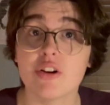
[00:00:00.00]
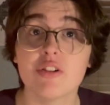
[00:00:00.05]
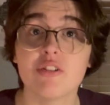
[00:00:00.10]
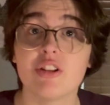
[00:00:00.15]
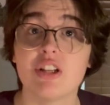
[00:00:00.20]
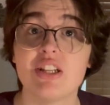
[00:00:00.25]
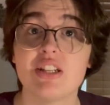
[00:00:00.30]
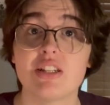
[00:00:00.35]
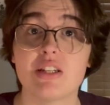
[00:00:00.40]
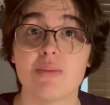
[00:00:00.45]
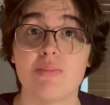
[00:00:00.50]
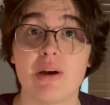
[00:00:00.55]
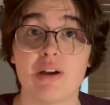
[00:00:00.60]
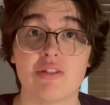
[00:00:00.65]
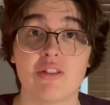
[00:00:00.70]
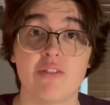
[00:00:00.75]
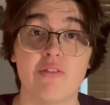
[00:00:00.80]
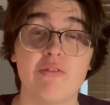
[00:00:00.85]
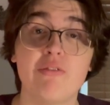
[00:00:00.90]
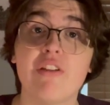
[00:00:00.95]
released
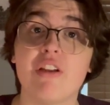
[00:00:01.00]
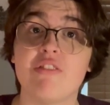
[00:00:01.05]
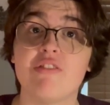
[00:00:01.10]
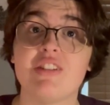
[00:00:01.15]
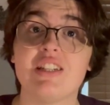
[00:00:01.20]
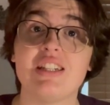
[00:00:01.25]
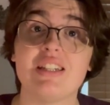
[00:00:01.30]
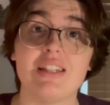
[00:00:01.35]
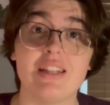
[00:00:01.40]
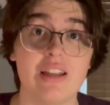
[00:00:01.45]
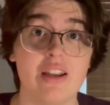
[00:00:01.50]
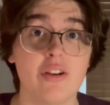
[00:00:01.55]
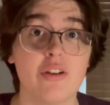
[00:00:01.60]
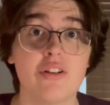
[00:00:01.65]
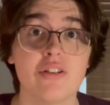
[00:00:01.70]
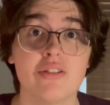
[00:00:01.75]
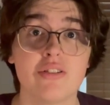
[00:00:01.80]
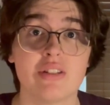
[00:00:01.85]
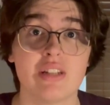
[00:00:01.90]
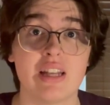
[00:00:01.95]
about the 50
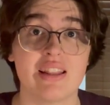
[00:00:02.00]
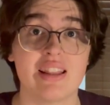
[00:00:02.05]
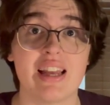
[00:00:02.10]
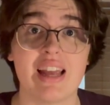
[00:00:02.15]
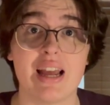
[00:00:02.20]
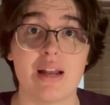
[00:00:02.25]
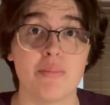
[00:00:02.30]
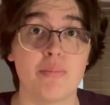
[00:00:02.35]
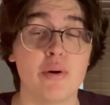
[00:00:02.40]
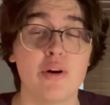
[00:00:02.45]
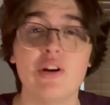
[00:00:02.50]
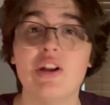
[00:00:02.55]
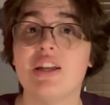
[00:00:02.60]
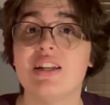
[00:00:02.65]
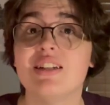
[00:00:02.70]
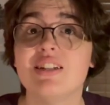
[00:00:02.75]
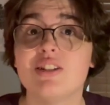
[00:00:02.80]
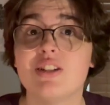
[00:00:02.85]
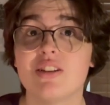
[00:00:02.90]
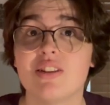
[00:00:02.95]
years that they had put
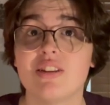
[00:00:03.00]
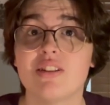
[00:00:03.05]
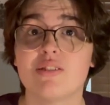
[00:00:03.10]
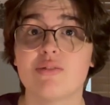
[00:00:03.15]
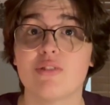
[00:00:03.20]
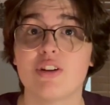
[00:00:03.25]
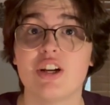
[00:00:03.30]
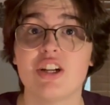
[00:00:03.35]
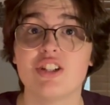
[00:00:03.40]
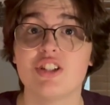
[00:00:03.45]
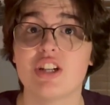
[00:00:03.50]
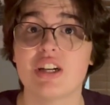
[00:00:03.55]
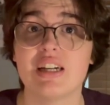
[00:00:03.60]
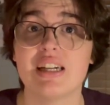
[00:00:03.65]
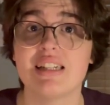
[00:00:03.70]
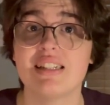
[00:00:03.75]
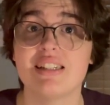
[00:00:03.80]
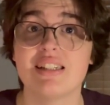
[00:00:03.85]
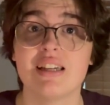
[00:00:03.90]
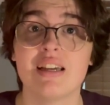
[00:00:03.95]
into this
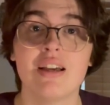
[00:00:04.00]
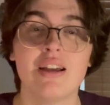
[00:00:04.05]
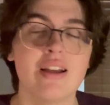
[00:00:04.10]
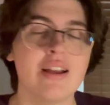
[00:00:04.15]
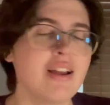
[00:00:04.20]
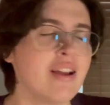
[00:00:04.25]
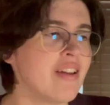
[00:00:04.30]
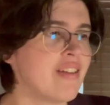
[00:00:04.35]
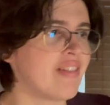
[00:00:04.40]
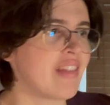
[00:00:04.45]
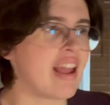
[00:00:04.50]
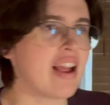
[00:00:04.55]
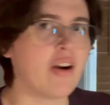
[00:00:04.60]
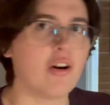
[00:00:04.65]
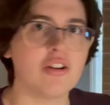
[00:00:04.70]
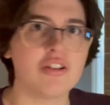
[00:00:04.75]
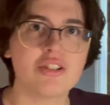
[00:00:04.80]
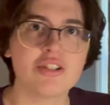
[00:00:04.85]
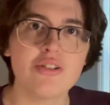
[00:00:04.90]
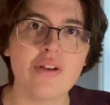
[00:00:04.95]
franchise. They
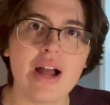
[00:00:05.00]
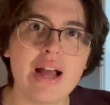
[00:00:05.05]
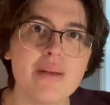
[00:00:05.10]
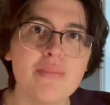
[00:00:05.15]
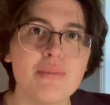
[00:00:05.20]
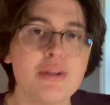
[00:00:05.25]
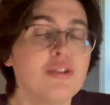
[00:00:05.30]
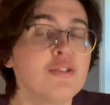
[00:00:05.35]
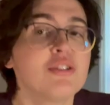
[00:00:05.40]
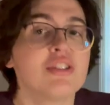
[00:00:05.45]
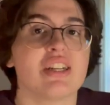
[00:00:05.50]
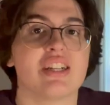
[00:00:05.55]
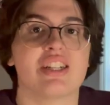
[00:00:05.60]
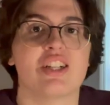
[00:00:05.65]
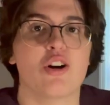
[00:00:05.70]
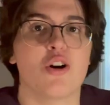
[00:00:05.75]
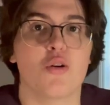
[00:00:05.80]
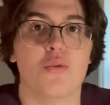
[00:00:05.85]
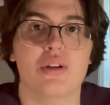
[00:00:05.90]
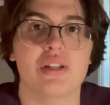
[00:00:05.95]
also had music
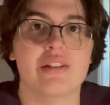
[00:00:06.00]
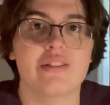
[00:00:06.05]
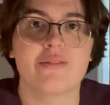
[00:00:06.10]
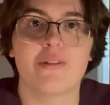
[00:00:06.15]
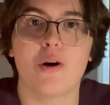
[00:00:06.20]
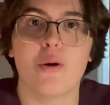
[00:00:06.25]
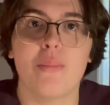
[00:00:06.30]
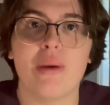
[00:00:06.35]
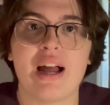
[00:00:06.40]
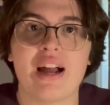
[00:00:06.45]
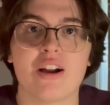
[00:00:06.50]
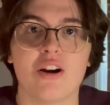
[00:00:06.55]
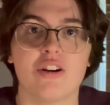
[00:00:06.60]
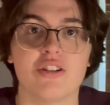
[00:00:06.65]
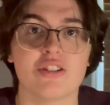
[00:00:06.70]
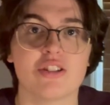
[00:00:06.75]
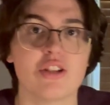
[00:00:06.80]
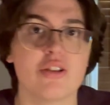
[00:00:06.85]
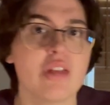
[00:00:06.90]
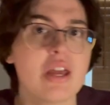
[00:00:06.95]
to always fall back
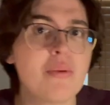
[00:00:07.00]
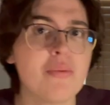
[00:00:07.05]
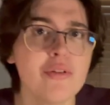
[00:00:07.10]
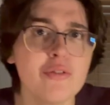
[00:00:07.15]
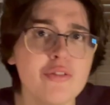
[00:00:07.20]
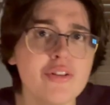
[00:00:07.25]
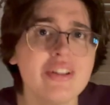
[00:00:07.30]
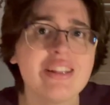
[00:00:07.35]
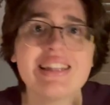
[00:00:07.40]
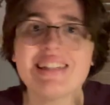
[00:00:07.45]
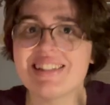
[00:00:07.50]
on, so they were really